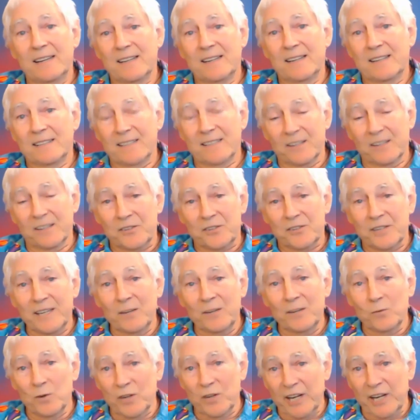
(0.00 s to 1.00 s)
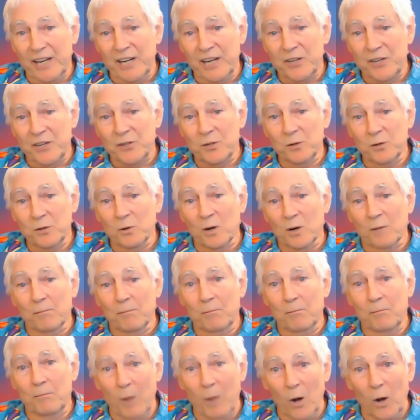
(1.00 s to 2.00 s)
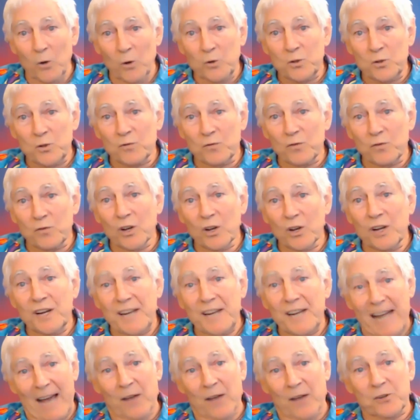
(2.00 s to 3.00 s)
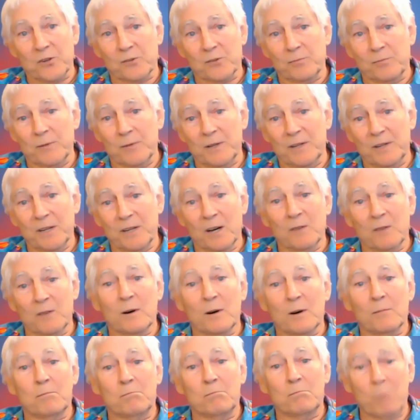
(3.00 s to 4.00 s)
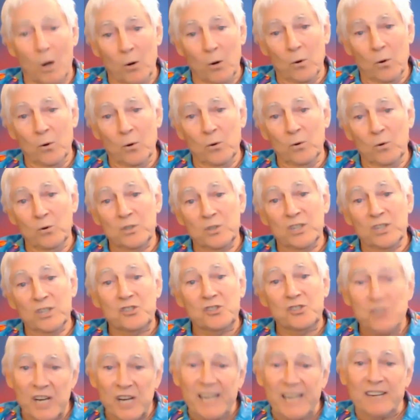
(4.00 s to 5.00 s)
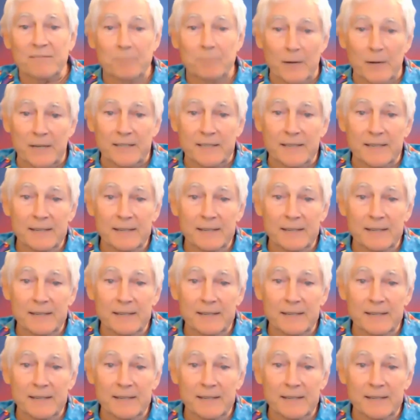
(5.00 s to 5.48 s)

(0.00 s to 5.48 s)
that she would issue a boastful announcement of a bold achievement.